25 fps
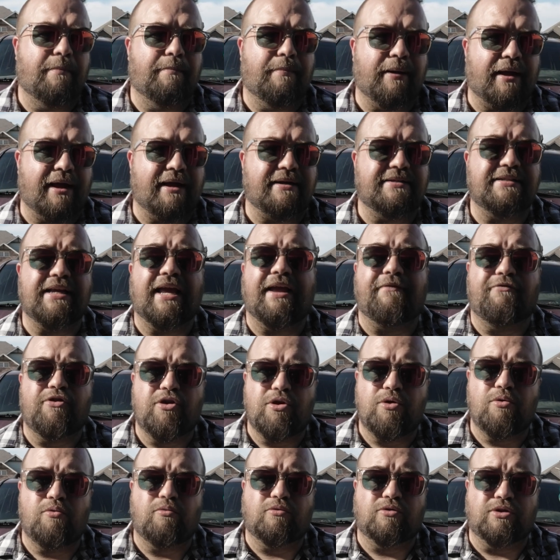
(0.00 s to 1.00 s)
But if
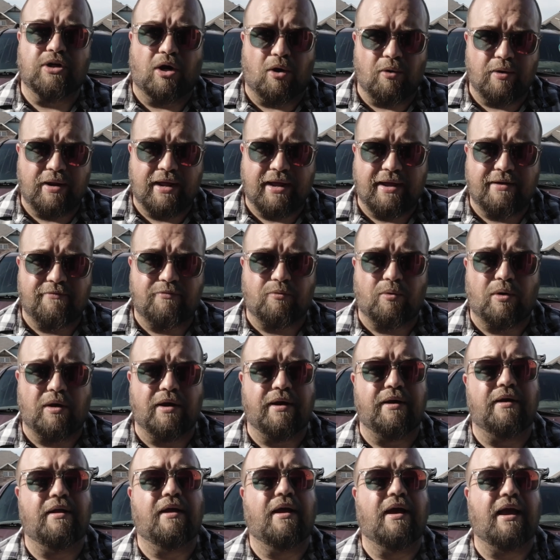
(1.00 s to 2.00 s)
you don't have
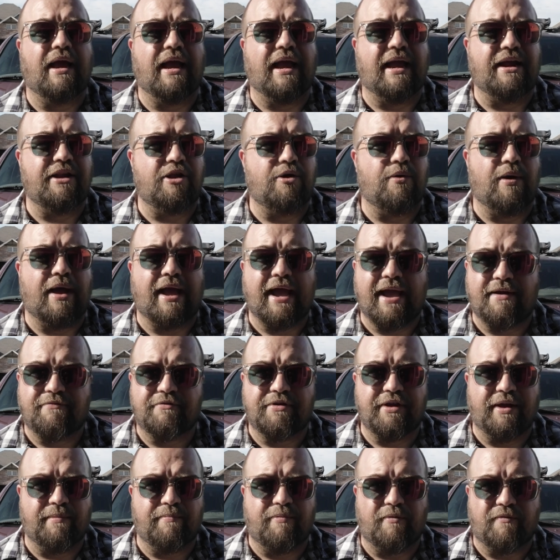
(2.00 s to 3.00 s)
one and you have
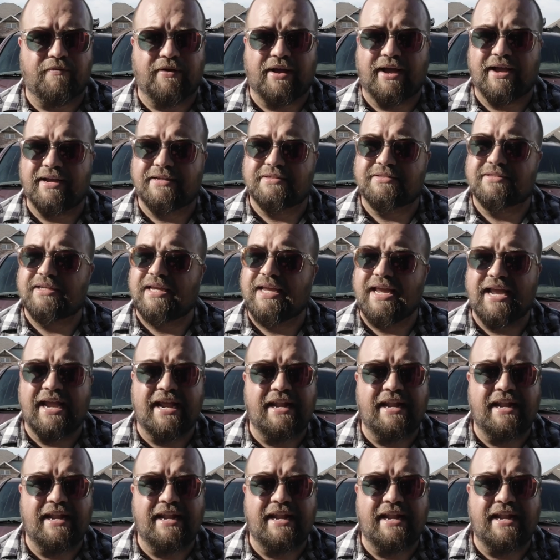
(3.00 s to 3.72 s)
to improvise,